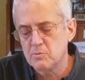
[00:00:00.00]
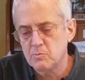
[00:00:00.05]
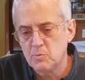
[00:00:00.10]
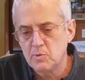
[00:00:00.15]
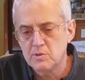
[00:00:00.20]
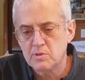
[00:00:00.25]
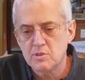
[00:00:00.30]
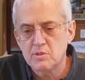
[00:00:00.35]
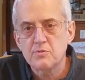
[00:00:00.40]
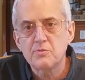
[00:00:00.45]

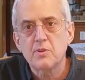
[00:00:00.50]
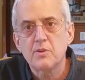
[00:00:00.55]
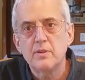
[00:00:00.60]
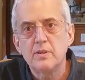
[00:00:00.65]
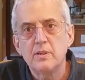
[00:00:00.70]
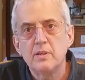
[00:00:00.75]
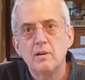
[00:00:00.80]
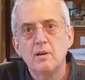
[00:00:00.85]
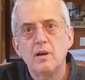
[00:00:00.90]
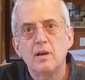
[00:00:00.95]
which is
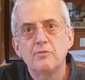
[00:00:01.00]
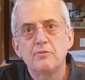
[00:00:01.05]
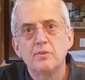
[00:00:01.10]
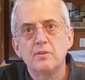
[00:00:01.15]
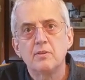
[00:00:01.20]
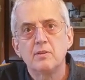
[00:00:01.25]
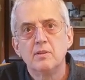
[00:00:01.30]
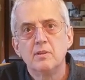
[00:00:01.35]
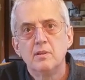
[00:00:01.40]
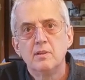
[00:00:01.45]
very
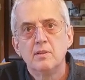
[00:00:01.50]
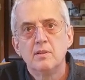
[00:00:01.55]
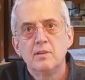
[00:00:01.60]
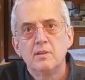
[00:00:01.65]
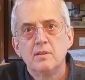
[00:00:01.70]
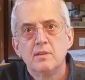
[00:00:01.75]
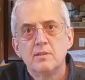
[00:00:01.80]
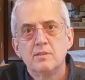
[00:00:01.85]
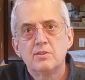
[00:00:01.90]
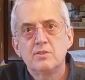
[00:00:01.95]
often
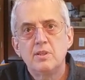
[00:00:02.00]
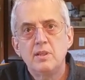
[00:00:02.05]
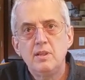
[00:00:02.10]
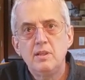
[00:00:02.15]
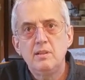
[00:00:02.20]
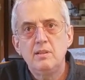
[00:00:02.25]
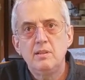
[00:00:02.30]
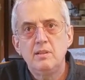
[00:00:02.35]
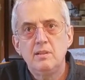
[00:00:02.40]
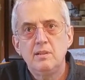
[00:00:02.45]

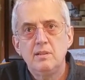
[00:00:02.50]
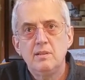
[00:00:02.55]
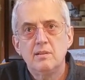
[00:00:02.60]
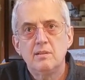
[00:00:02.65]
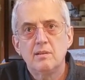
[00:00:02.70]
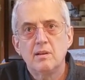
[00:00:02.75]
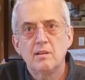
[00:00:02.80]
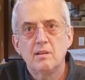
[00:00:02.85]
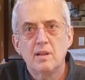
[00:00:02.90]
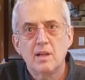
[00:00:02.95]
seen in
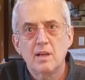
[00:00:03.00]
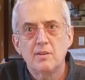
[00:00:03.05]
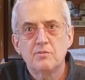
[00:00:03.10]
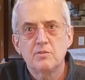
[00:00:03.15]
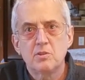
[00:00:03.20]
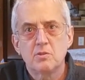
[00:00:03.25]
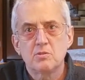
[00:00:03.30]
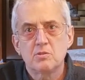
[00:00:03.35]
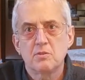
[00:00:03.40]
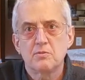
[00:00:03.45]
a lot of
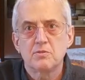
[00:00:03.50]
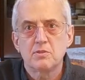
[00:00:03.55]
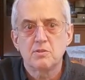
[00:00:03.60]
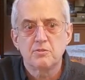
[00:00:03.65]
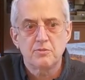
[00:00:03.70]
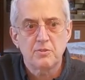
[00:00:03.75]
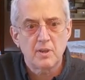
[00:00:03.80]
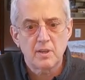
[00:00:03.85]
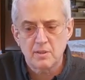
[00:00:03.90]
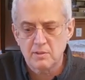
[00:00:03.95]
Joseph
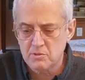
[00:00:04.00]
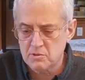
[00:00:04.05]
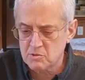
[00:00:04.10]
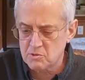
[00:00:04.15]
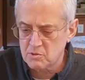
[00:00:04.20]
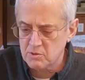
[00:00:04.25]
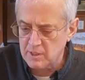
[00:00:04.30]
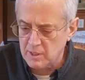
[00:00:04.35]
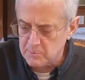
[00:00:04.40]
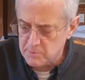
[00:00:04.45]
Stefano
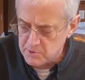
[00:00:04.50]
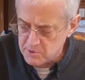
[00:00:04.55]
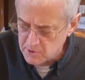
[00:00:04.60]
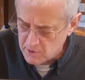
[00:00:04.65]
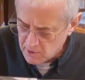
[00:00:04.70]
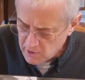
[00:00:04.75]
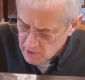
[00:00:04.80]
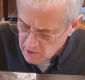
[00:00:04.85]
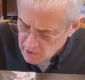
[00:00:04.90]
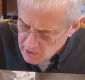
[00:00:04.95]
scripts.
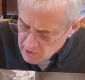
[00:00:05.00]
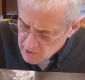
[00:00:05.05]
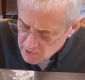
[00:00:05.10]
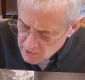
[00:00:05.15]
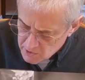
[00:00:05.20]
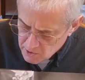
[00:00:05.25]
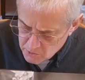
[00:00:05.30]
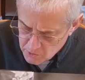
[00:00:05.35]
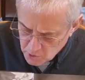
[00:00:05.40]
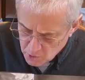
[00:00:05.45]

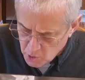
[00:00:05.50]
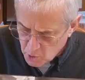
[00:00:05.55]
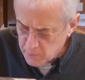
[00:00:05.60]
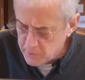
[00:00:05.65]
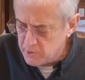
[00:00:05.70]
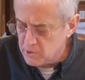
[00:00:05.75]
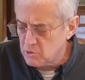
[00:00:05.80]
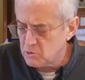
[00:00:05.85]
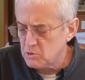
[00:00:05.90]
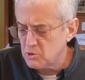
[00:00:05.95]
So don't open
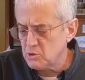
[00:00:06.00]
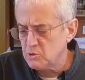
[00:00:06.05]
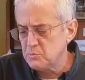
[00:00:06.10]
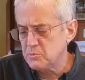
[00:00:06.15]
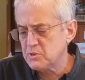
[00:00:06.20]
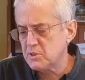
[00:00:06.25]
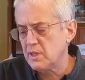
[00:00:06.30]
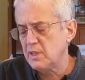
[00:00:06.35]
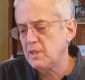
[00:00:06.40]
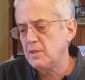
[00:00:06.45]
till
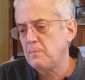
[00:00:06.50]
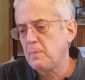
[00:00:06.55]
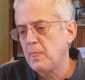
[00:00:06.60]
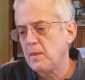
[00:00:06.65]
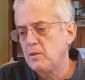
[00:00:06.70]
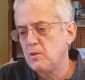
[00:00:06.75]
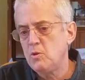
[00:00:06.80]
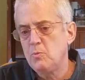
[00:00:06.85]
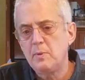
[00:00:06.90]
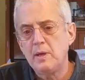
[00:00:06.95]
doomsday.
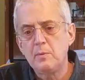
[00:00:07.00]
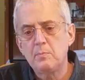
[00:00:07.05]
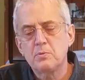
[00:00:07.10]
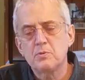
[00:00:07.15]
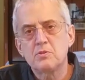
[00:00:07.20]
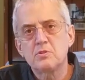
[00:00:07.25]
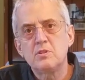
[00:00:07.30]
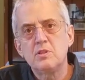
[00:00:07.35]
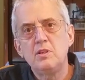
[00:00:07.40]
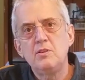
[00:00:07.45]
You may
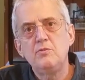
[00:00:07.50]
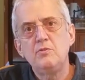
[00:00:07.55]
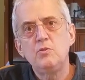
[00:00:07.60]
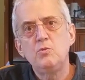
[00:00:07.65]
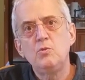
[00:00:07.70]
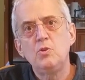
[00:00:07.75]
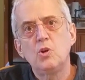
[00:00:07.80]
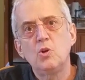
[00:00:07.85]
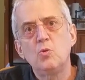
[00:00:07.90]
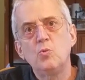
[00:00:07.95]
perceive you
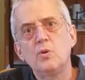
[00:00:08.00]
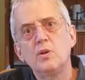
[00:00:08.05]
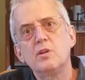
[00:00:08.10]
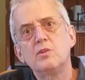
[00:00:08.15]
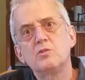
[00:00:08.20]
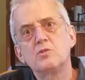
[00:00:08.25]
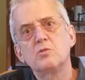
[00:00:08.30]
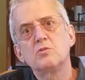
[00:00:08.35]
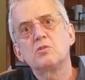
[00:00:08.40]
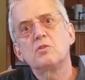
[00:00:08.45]
know what a
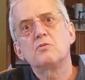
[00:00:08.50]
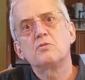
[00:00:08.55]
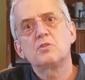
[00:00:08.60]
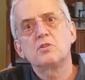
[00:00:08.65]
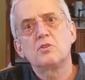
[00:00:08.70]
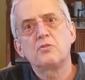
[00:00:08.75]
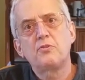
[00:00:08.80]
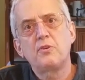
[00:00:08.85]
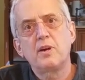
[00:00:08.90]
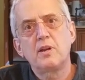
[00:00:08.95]
Joseph
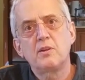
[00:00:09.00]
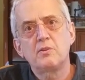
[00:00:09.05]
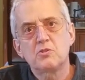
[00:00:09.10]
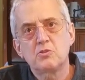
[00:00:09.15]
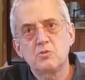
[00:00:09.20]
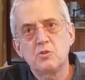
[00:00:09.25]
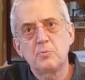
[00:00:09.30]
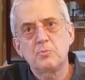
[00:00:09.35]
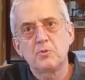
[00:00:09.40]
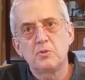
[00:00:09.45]
Stefano
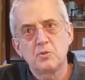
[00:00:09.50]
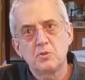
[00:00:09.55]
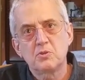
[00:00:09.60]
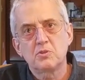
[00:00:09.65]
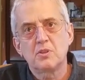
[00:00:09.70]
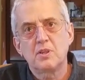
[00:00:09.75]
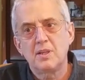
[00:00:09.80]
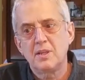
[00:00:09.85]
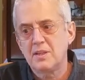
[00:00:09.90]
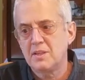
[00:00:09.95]
script looks
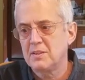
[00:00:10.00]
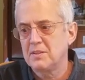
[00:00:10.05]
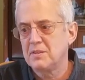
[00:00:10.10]
like.